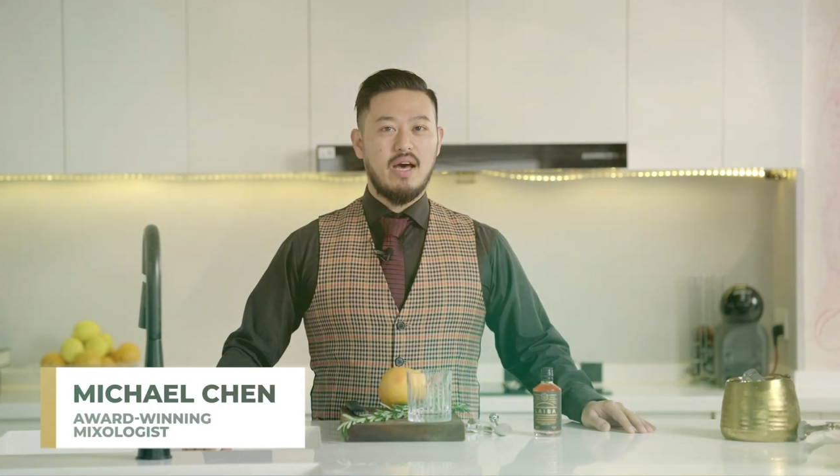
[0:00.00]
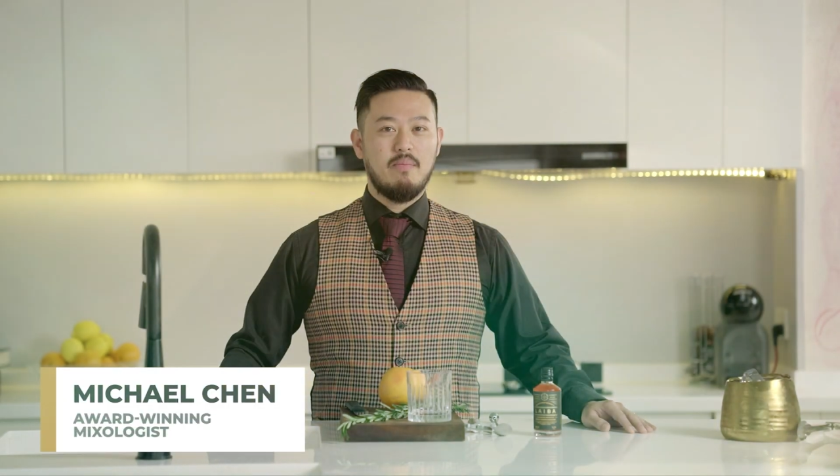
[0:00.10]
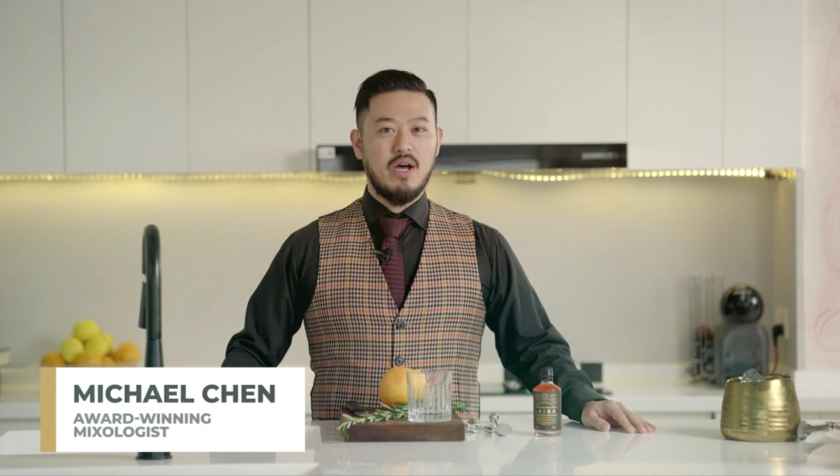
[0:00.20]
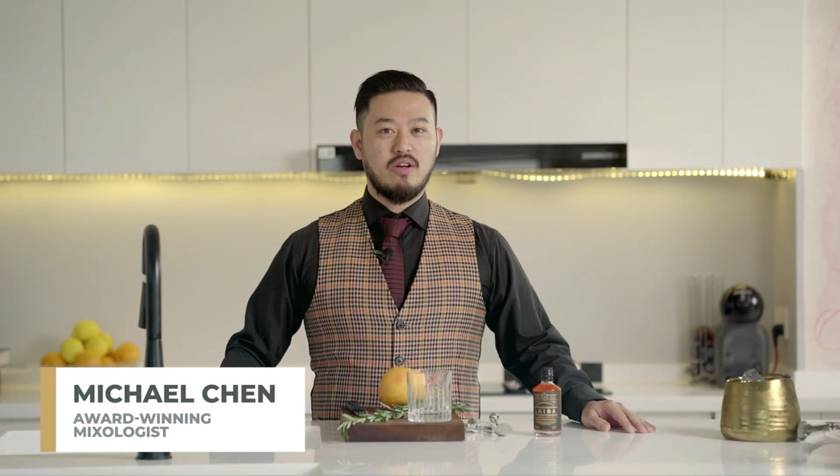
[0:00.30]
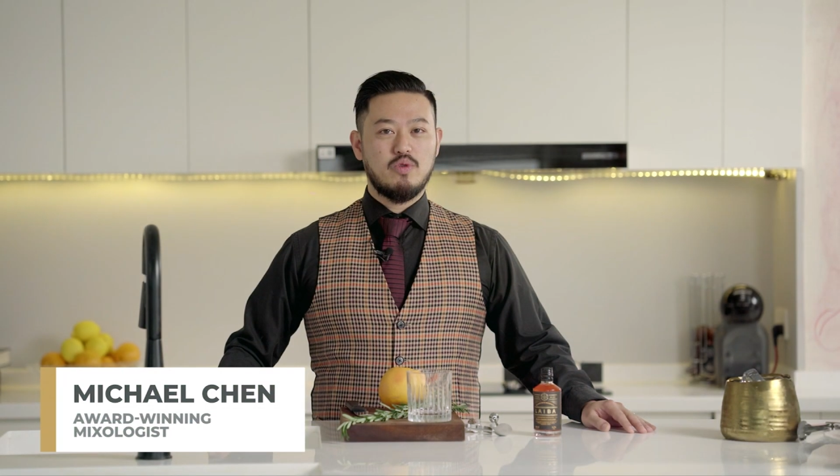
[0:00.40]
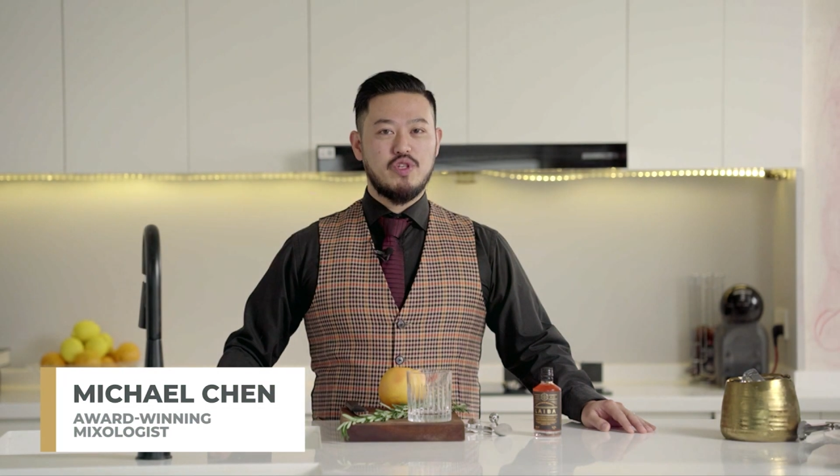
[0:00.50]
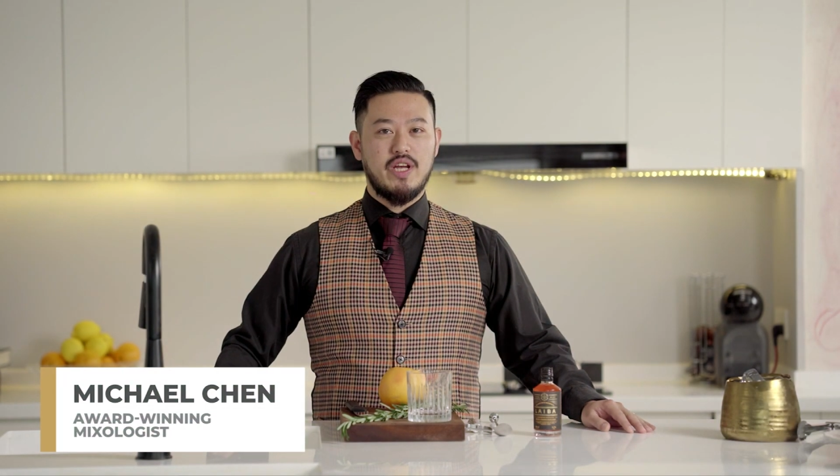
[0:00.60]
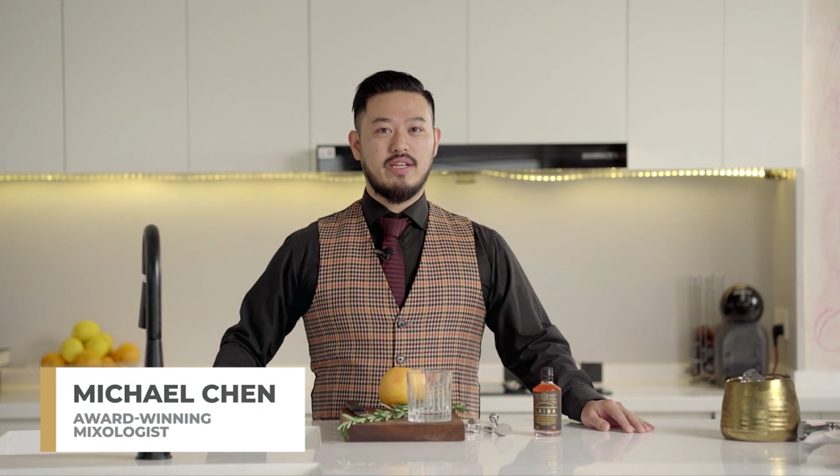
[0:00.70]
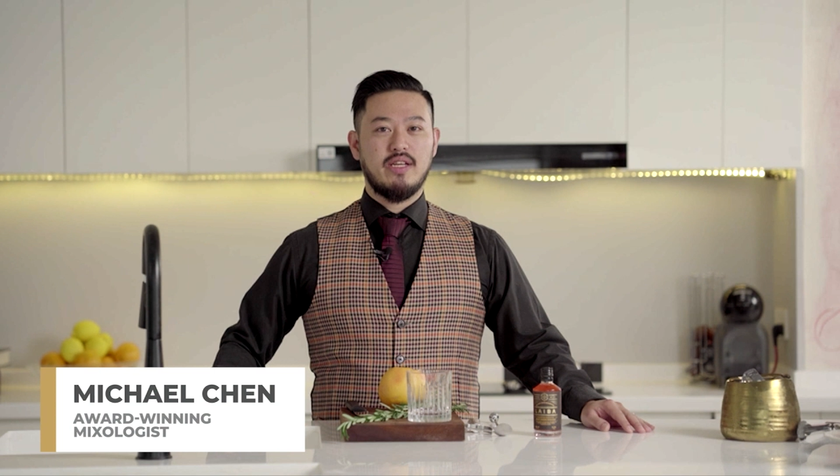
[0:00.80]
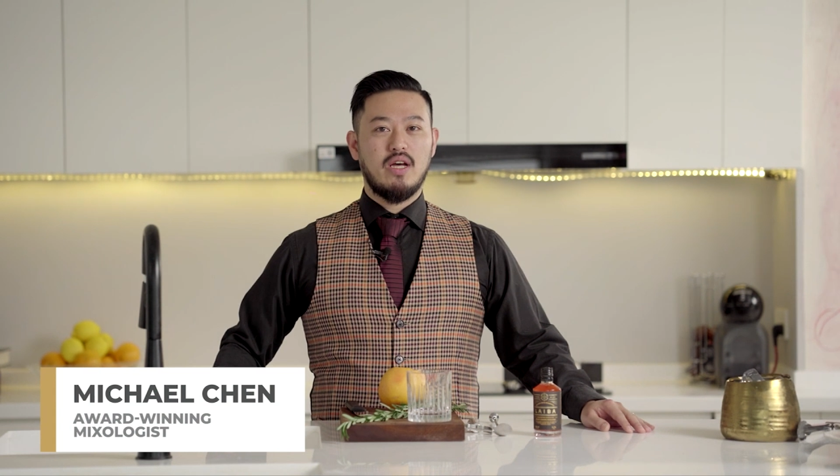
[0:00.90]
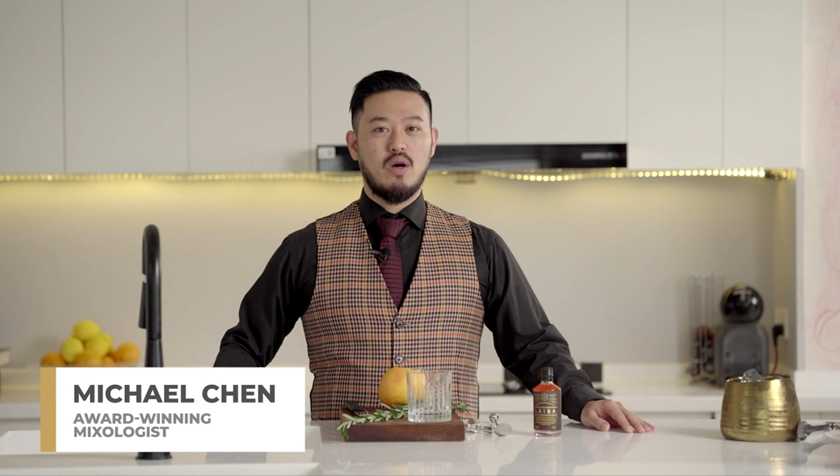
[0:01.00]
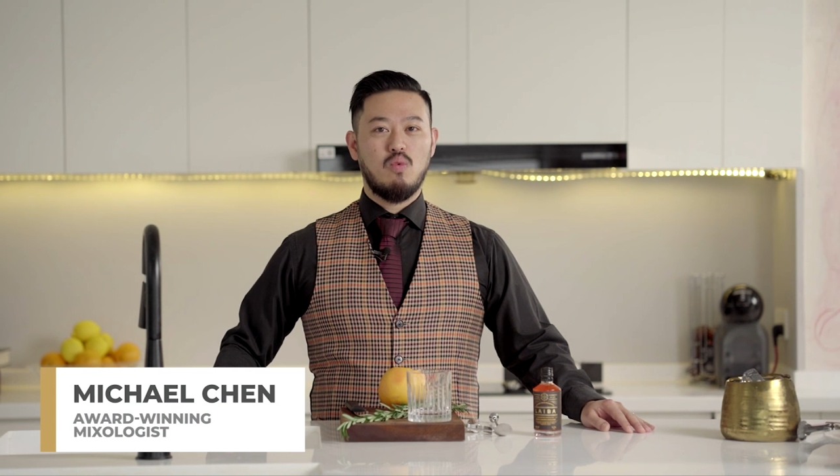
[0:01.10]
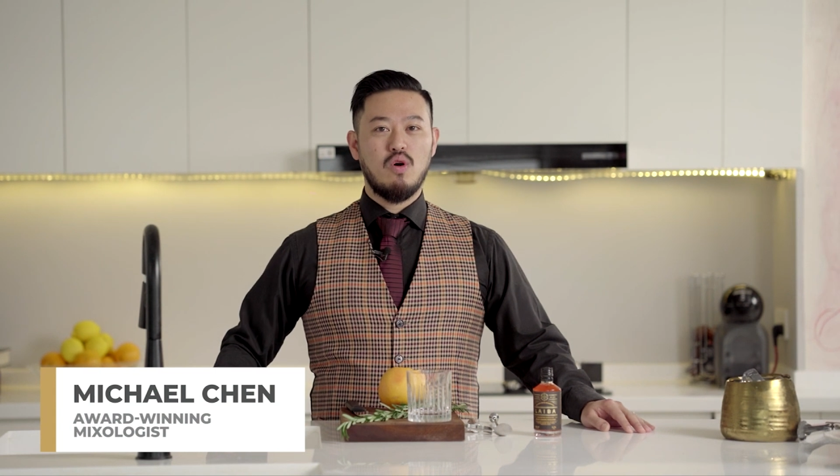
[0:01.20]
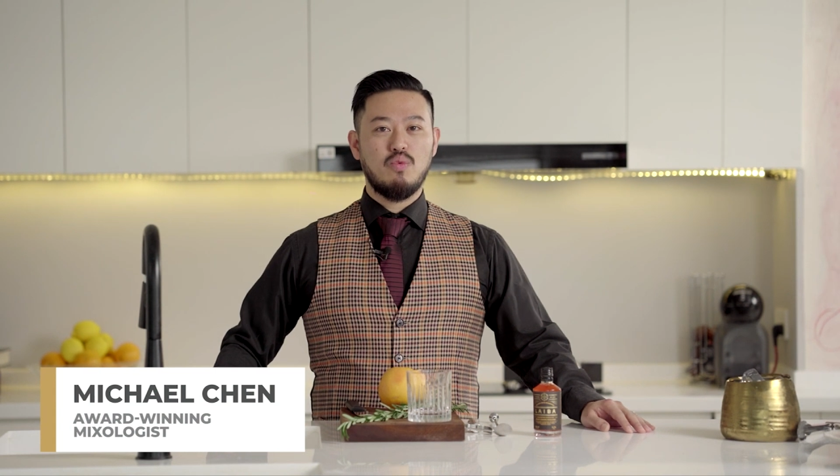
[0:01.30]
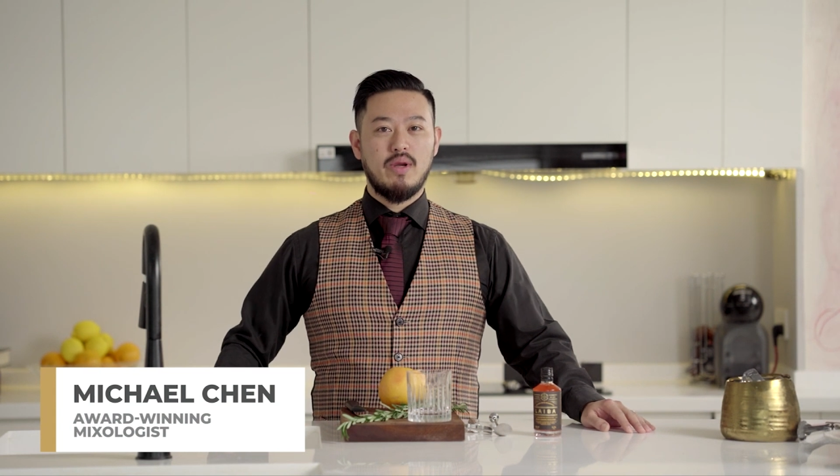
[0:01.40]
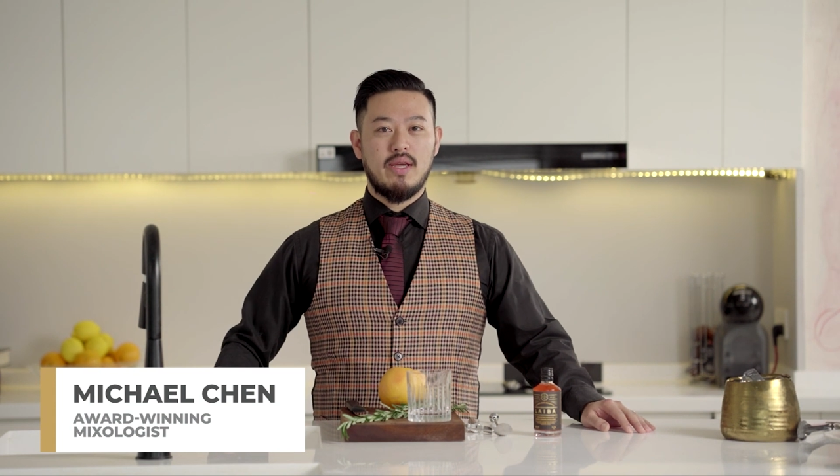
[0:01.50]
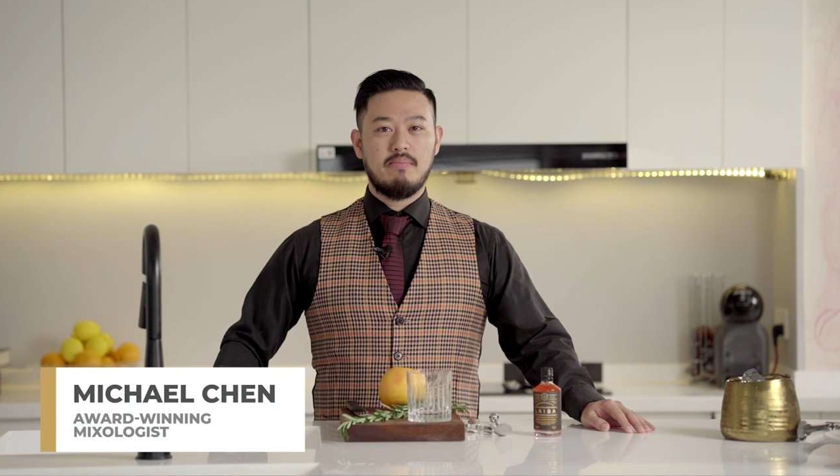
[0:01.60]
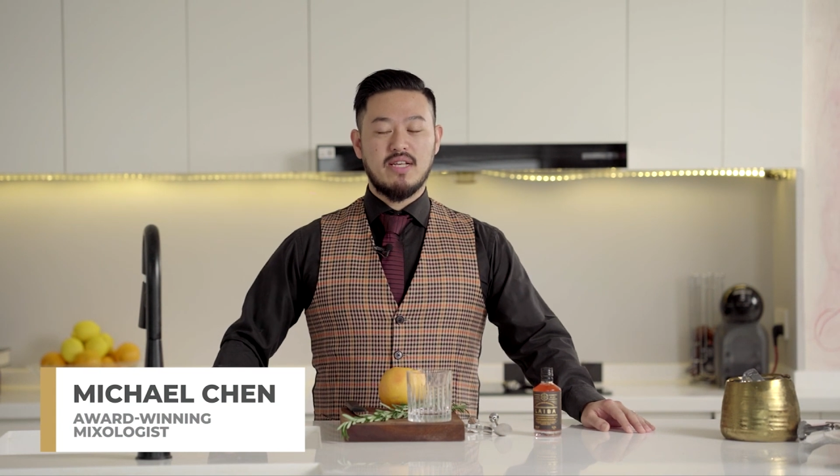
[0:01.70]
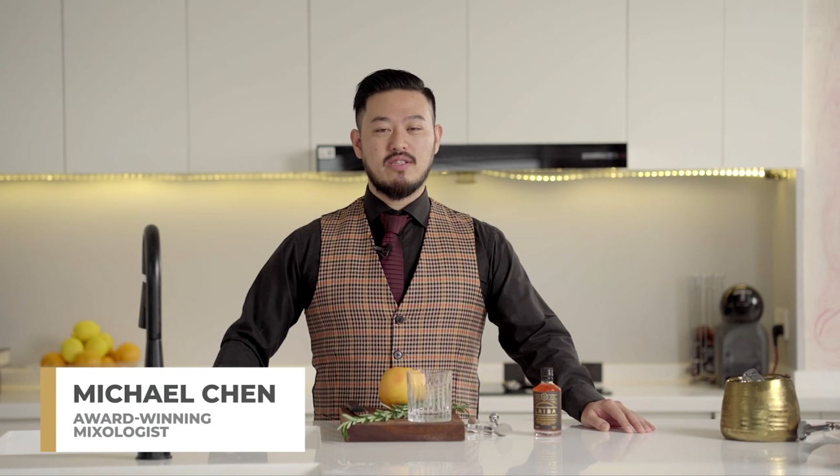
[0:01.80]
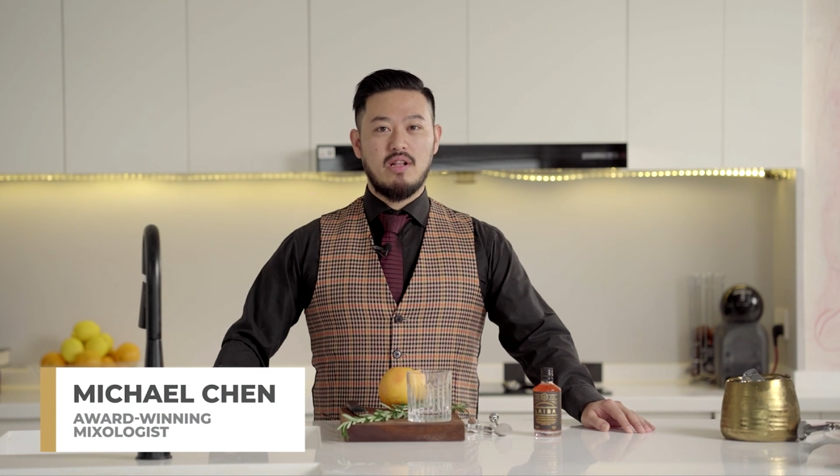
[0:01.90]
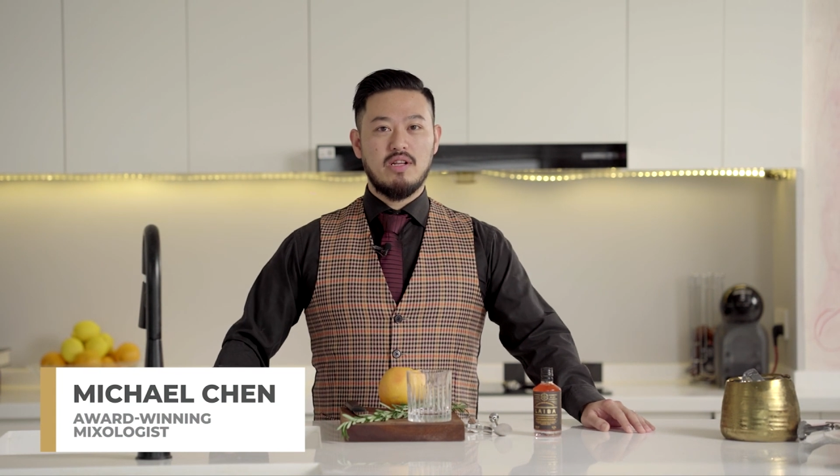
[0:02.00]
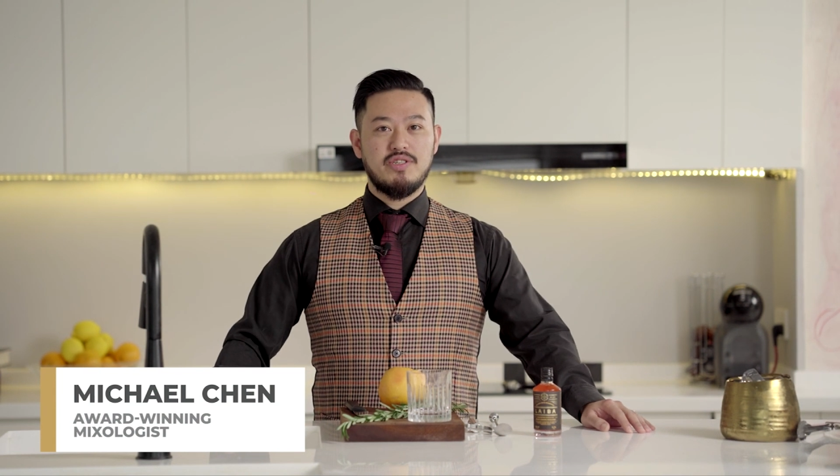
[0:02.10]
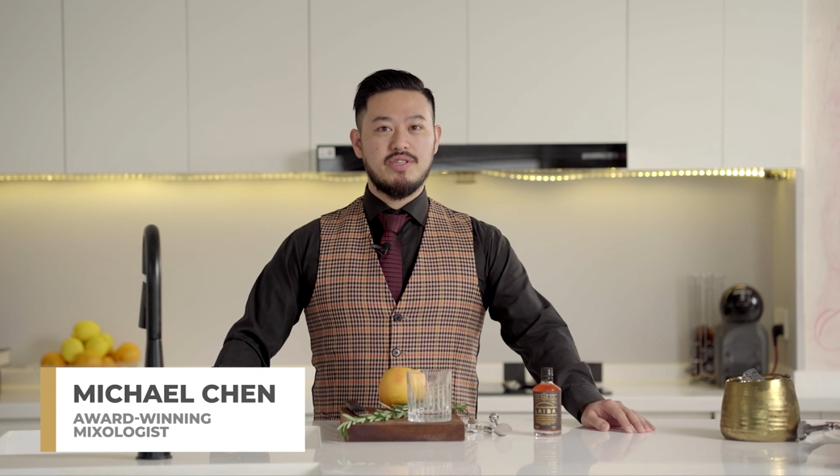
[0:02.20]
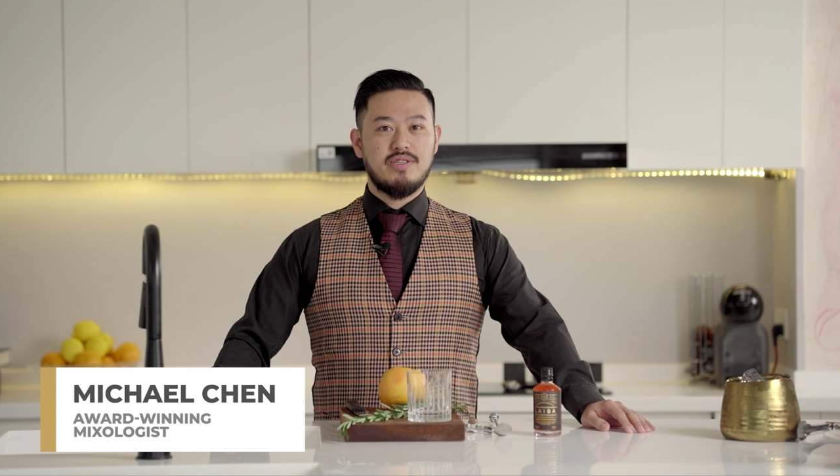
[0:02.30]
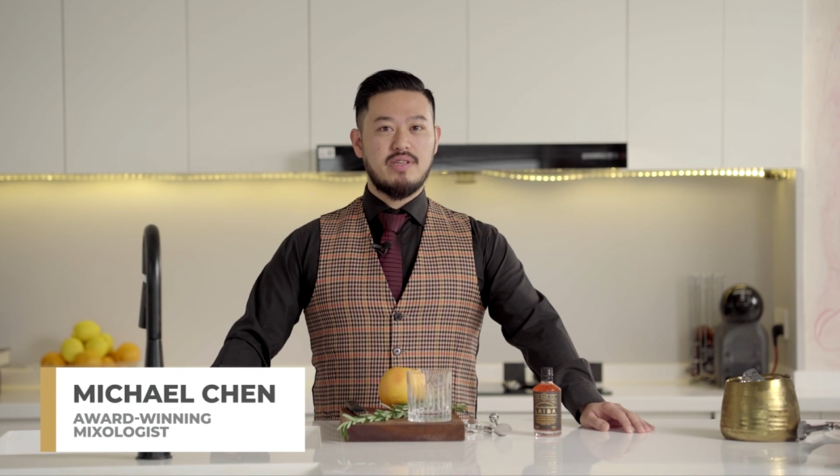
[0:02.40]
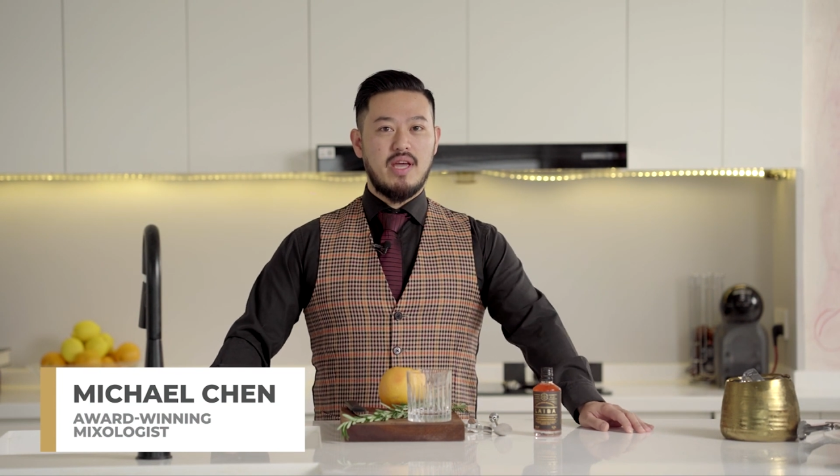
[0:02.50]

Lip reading: I'm Michael Chen, award-winning mixologist